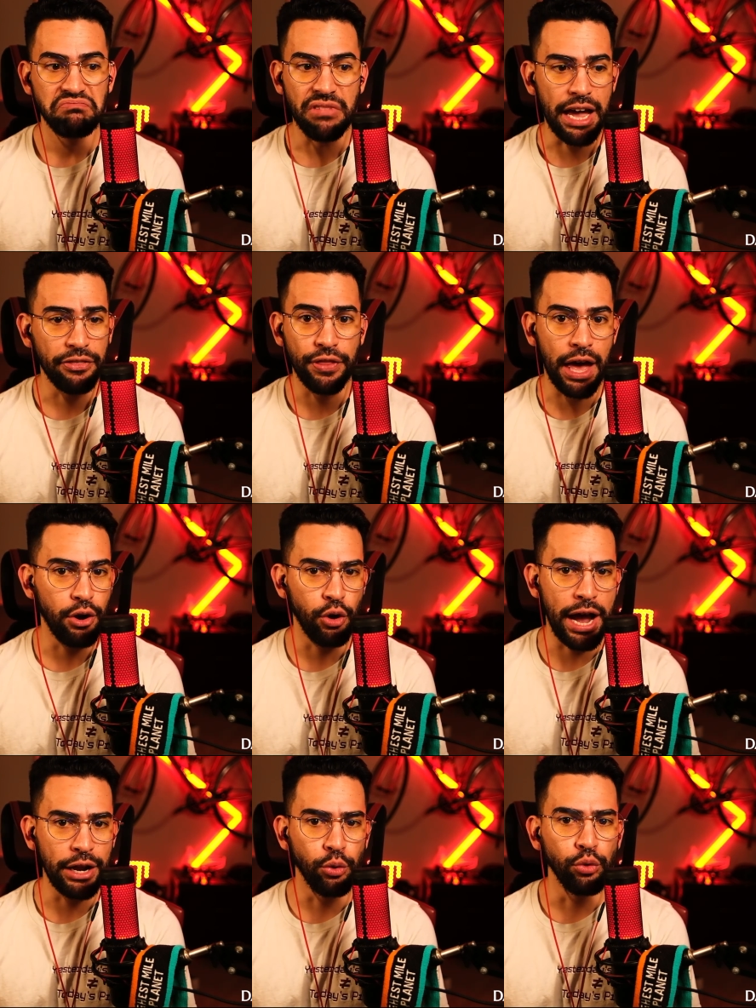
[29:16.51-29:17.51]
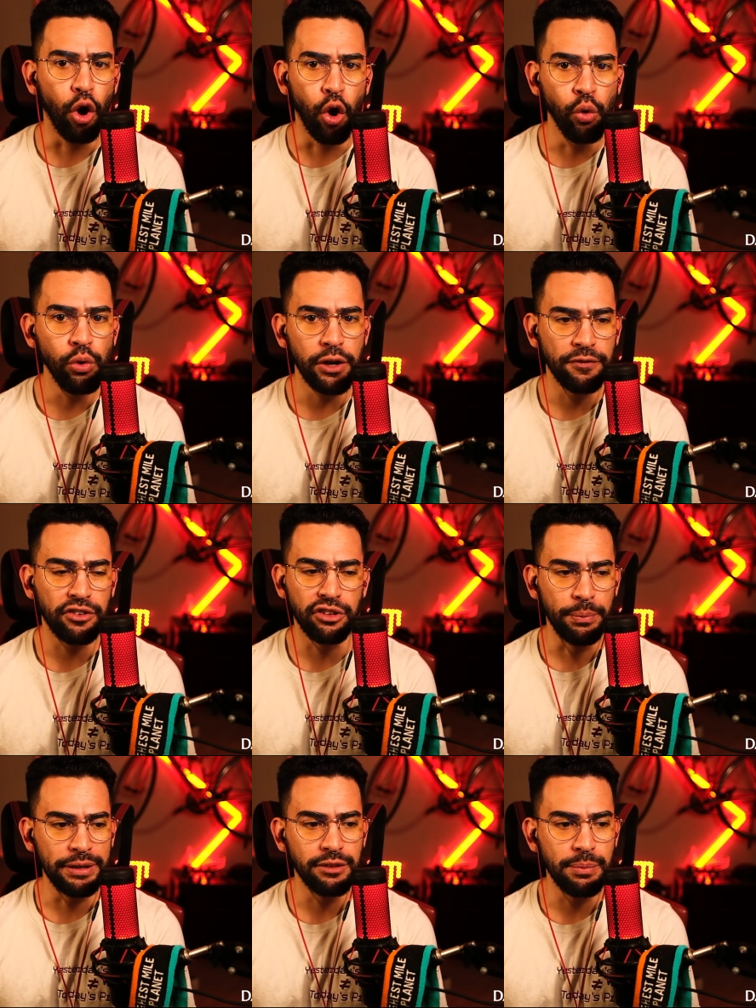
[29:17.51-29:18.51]
I I don't I don't know if this is
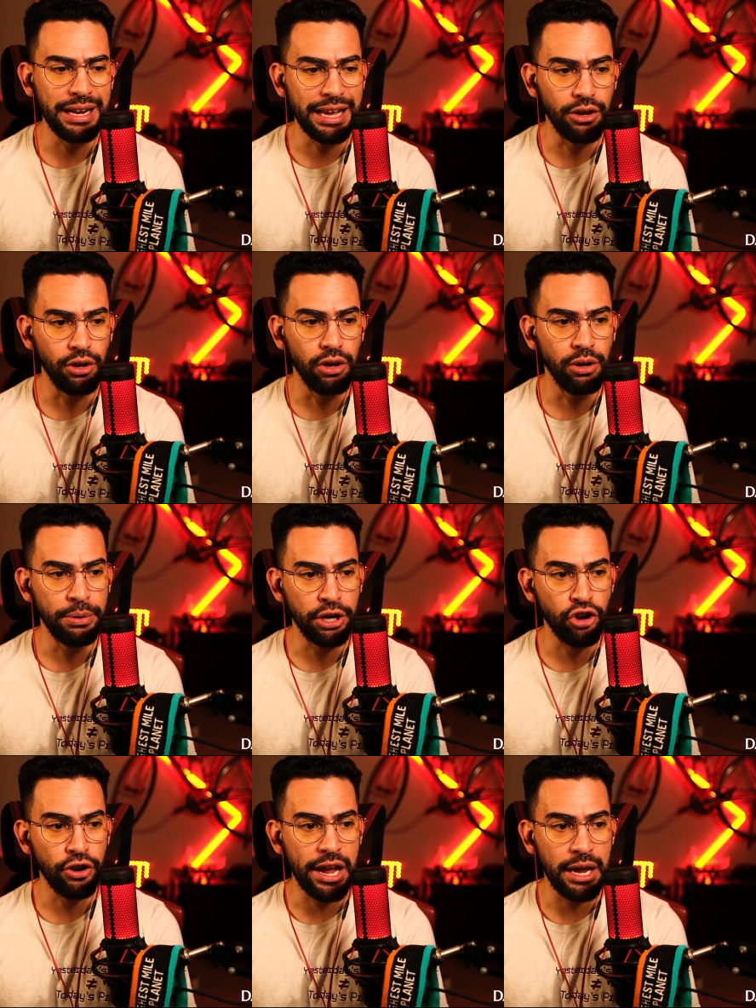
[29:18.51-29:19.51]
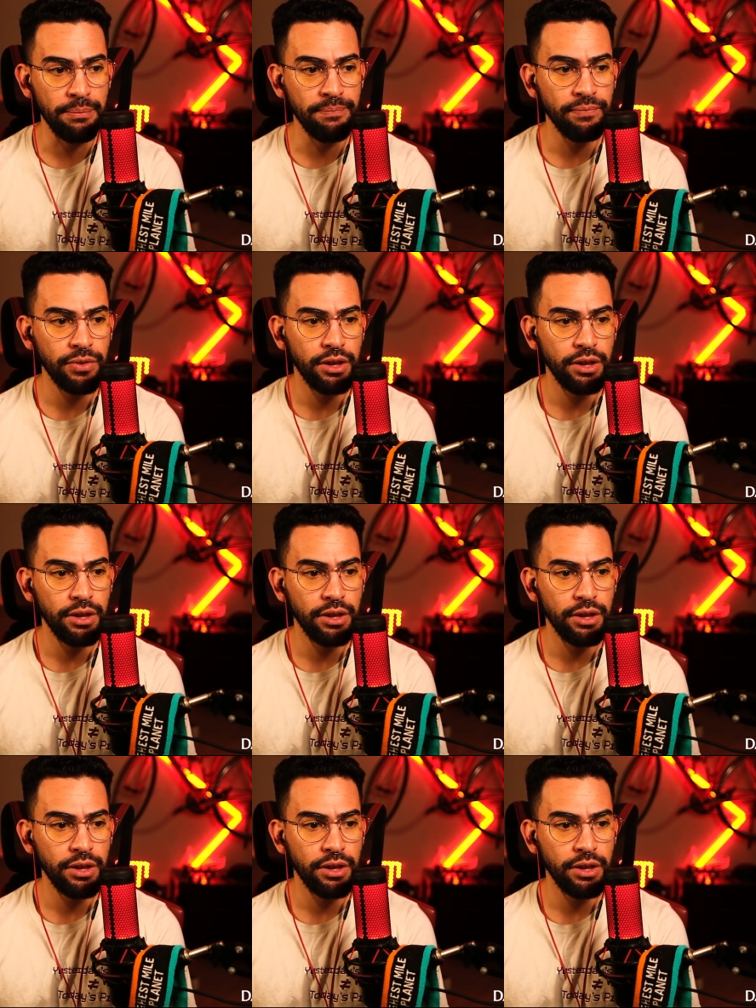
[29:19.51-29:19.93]
meant to be like a, a bigger game.